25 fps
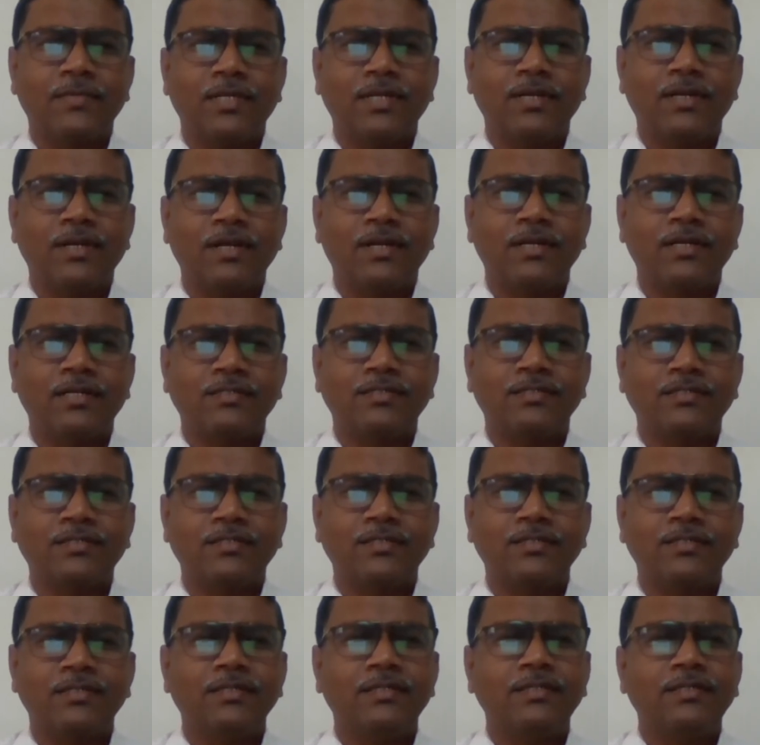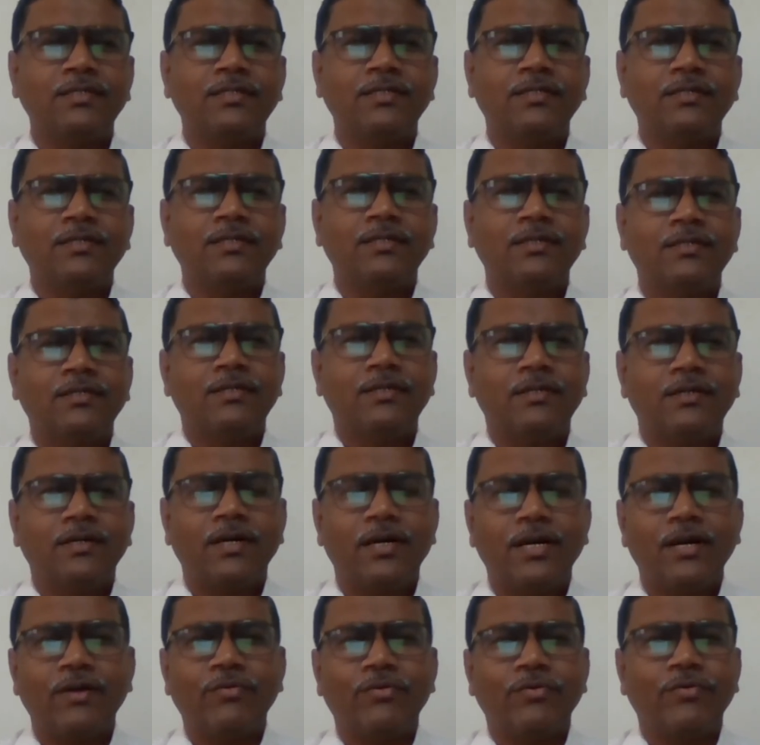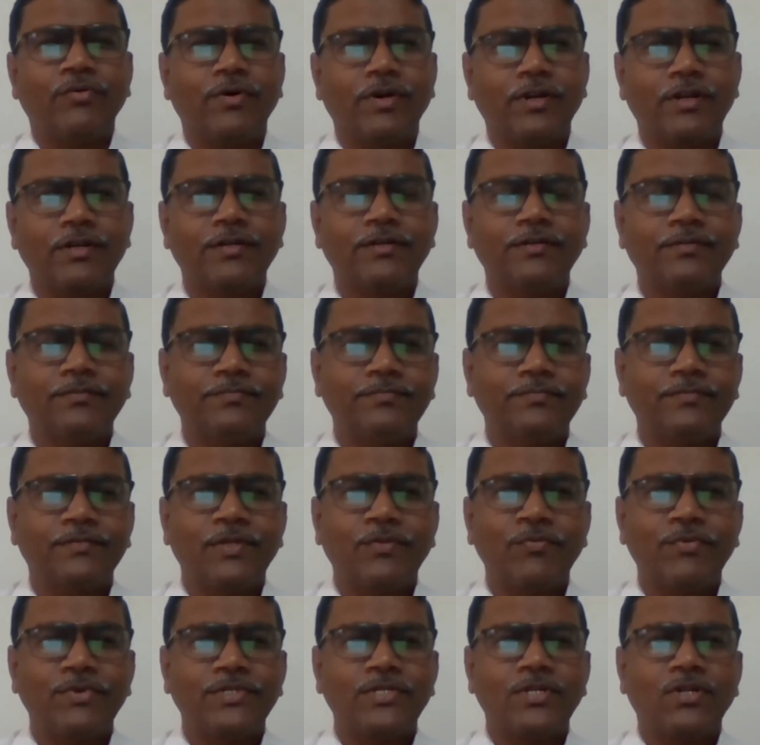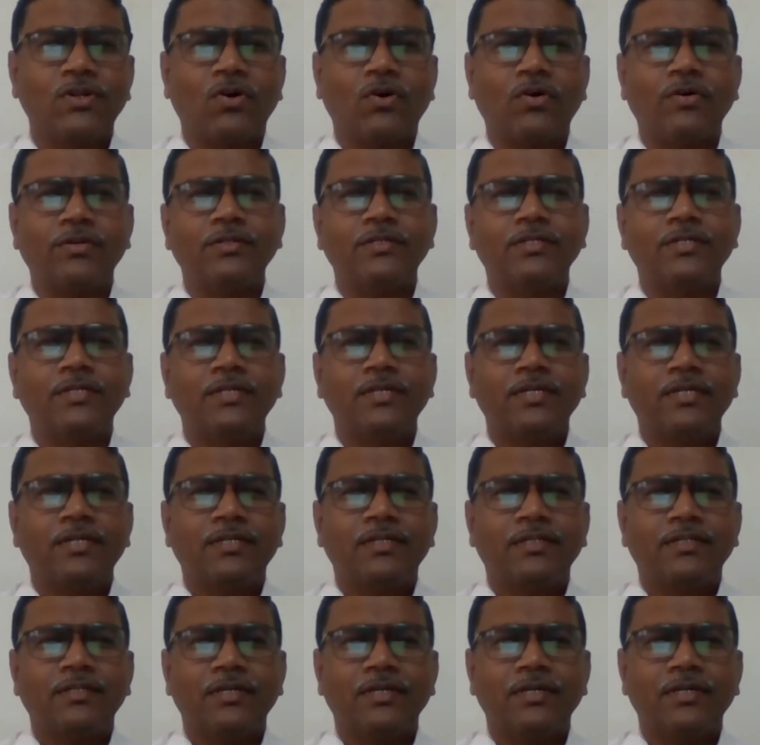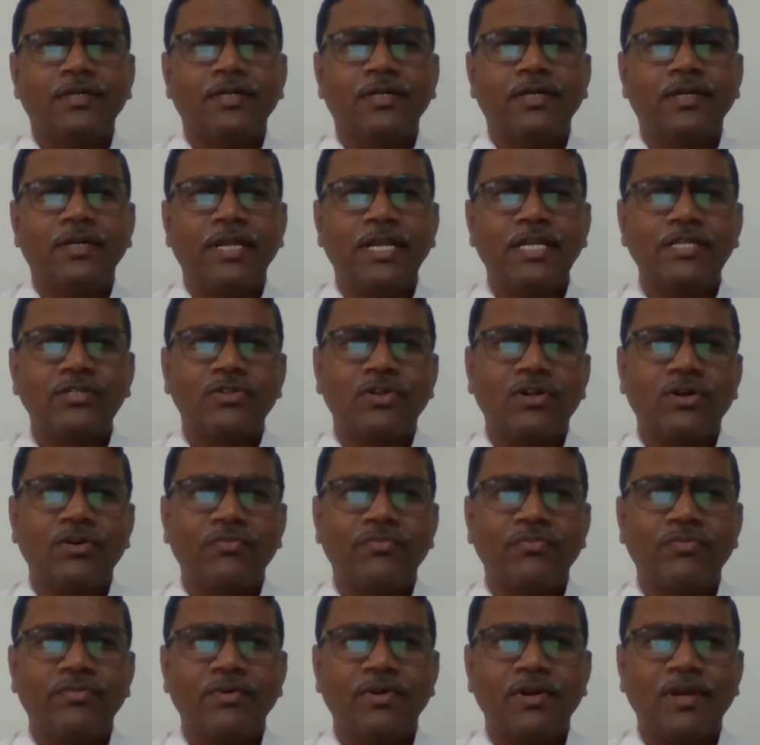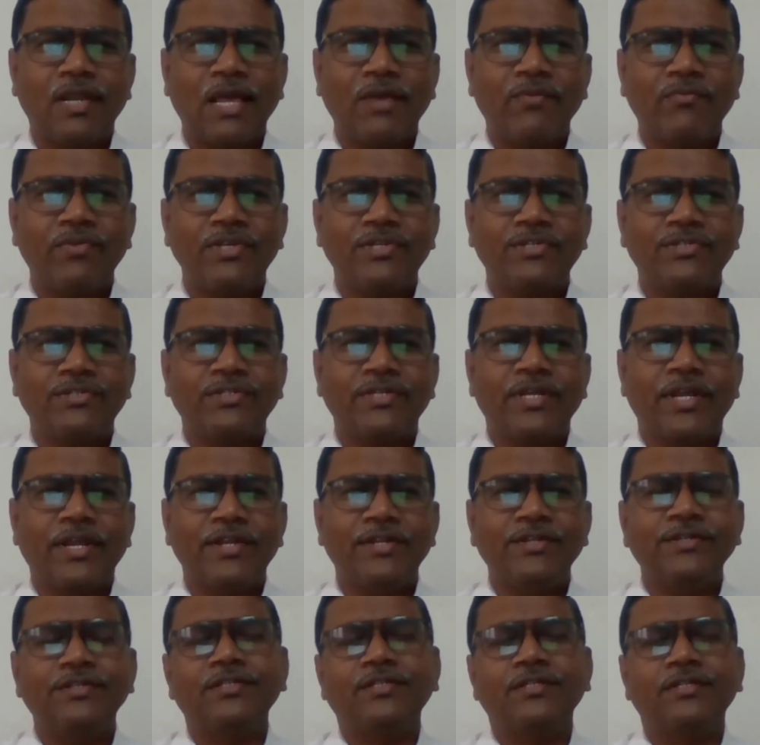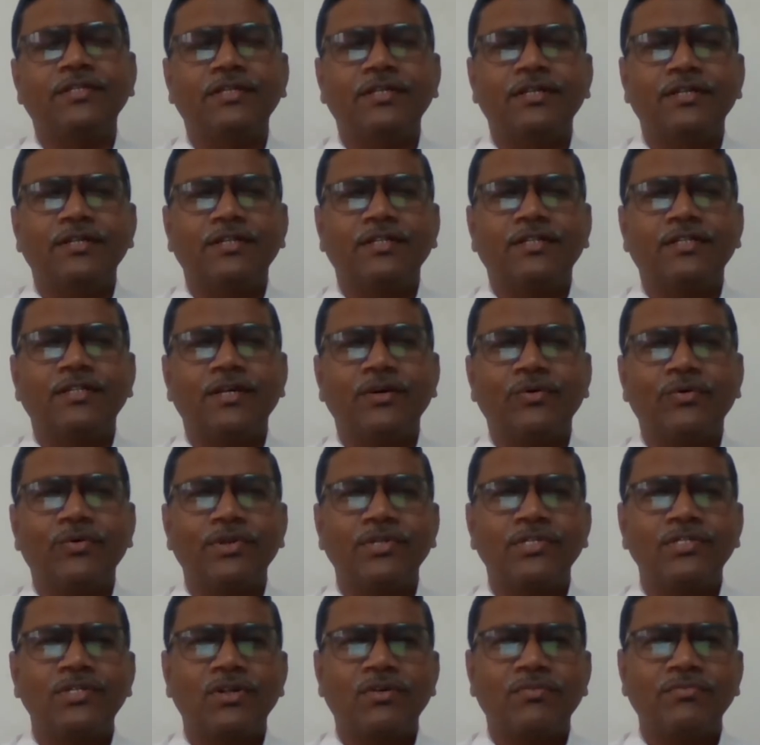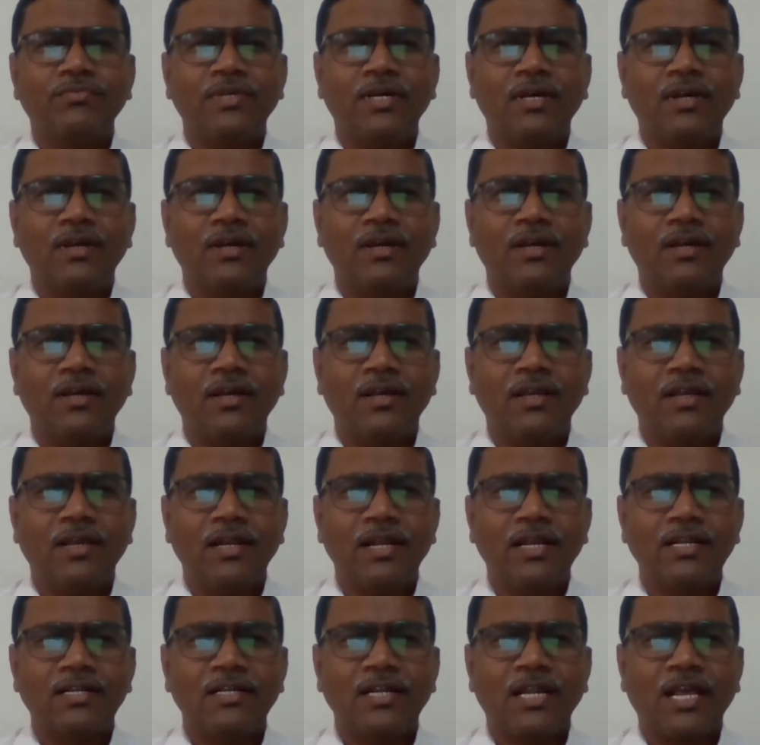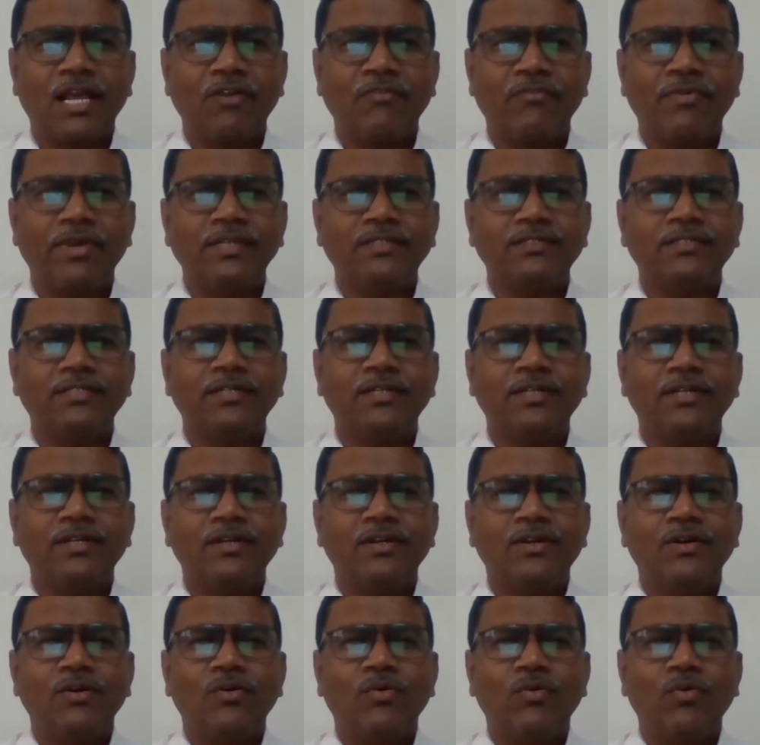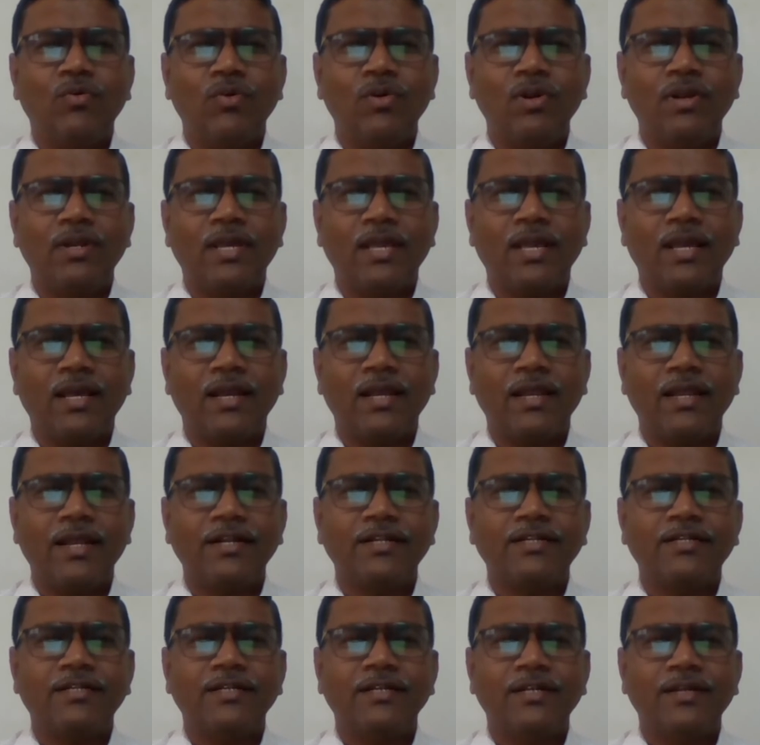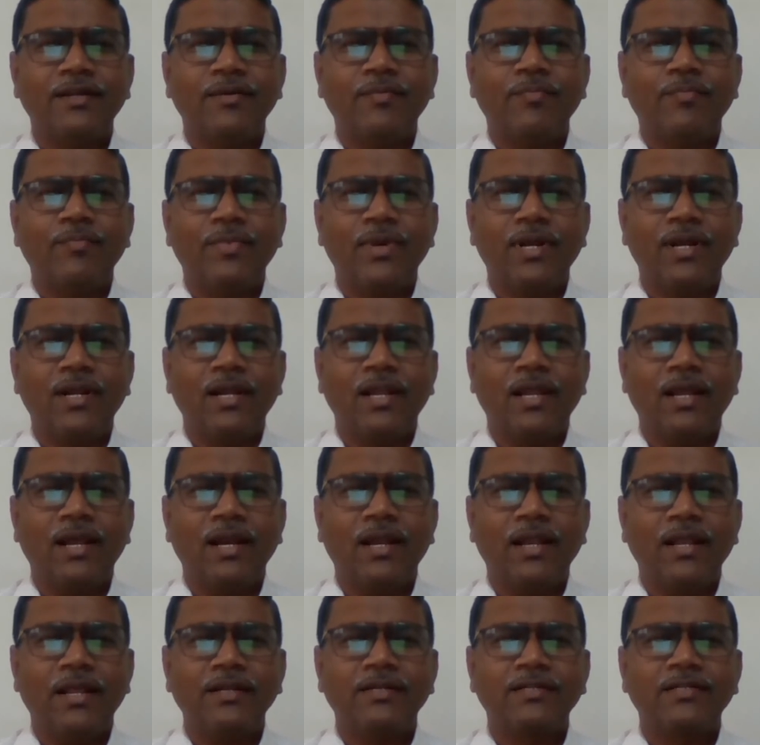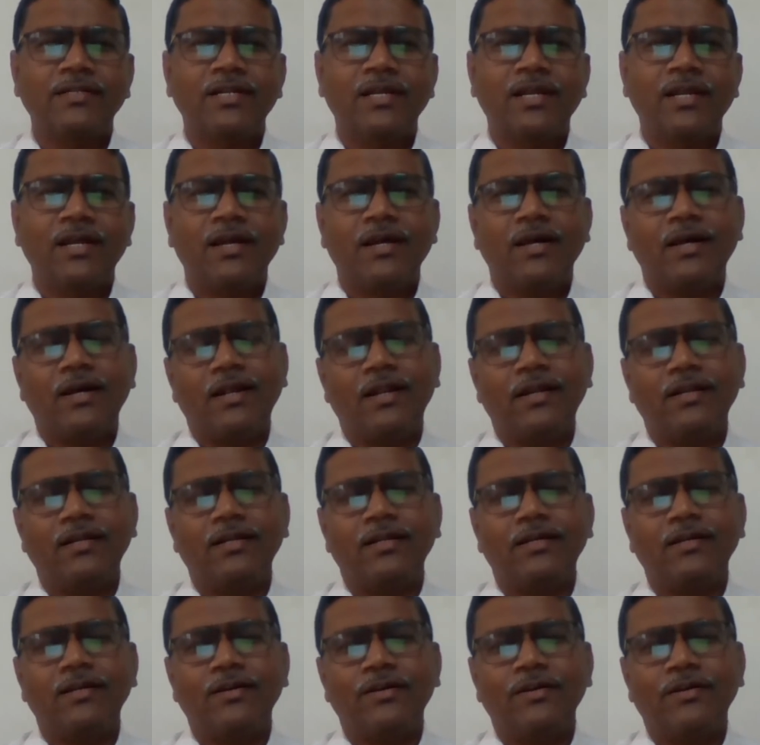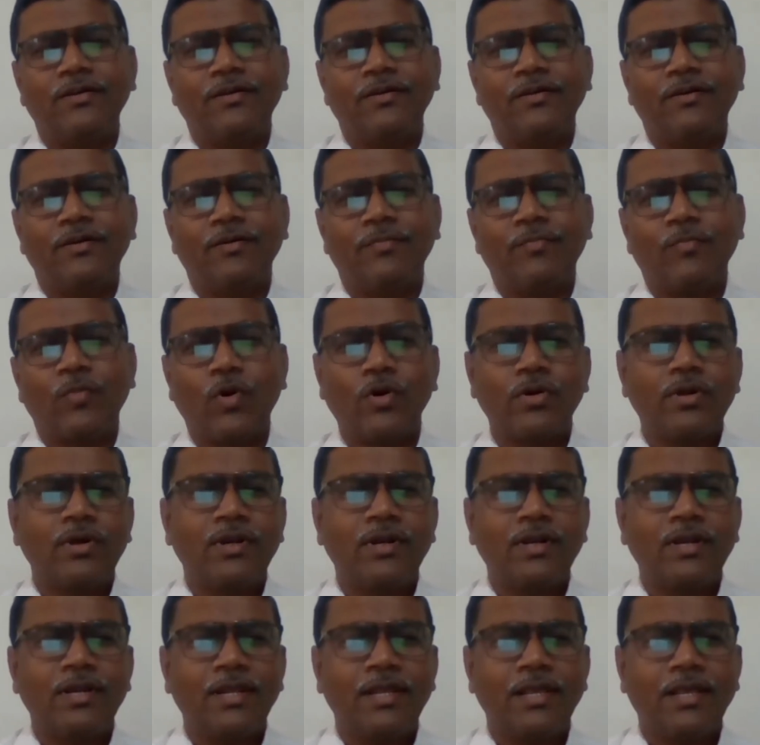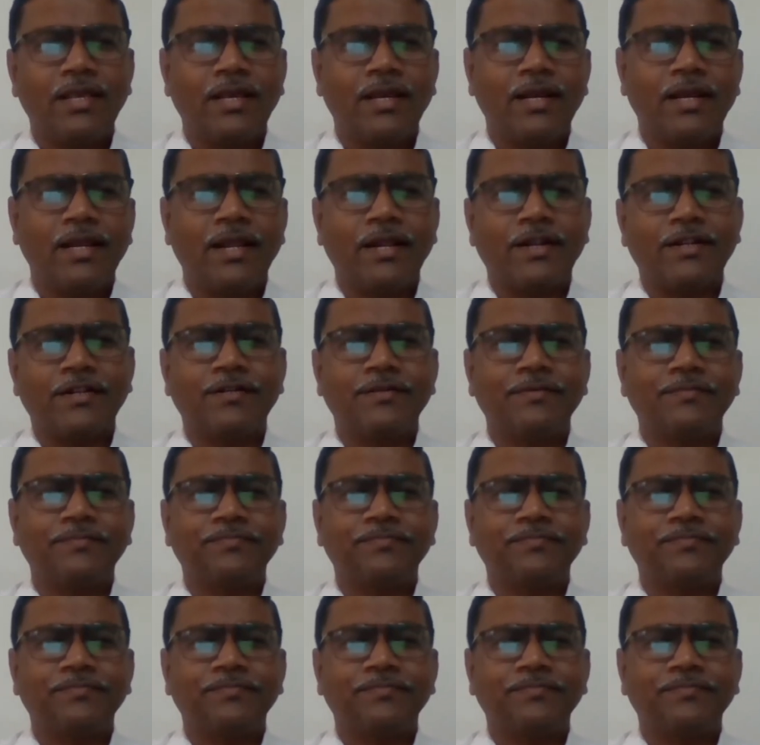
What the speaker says: let us have our vision on the nature of language change, the origin of the English language, Old English, Middle English, and Modern English.